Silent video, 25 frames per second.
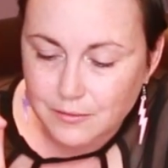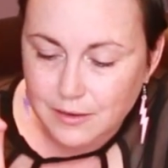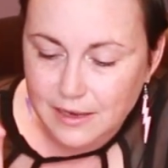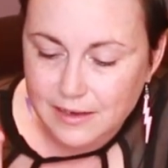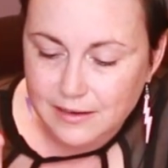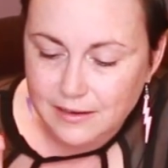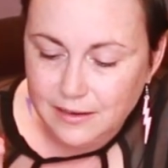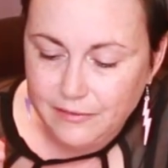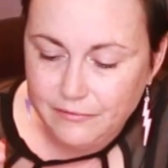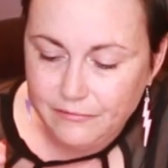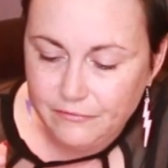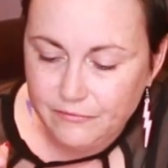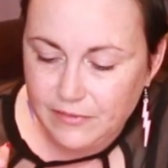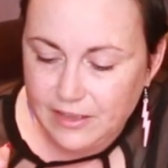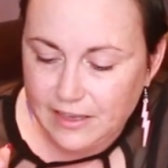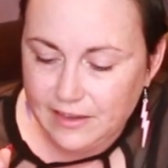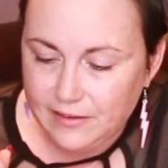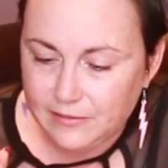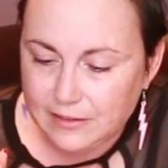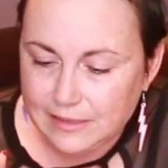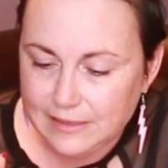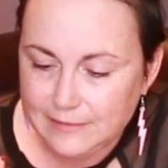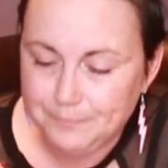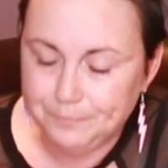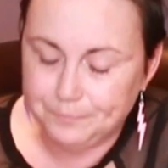right, I
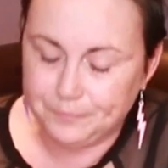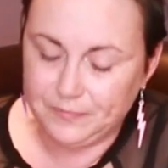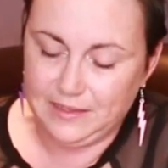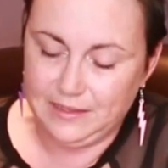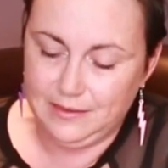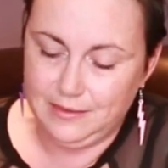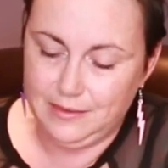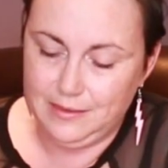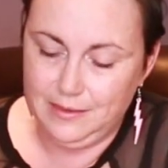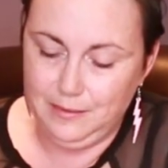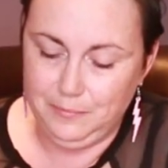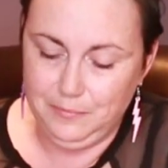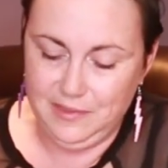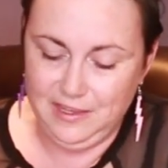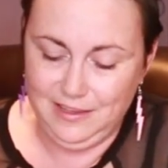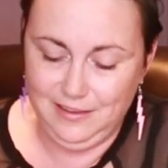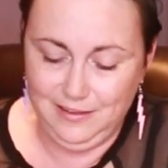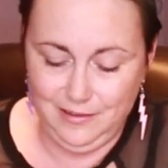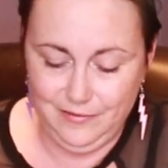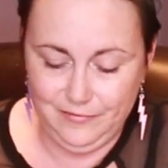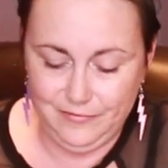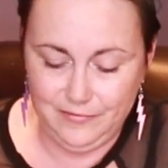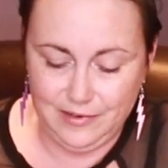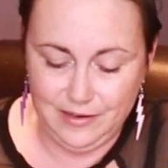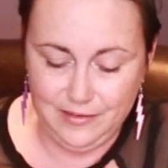found it. Something
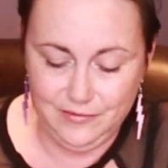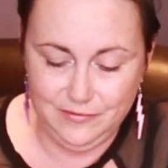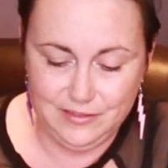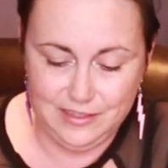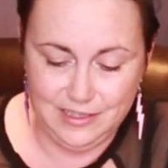I've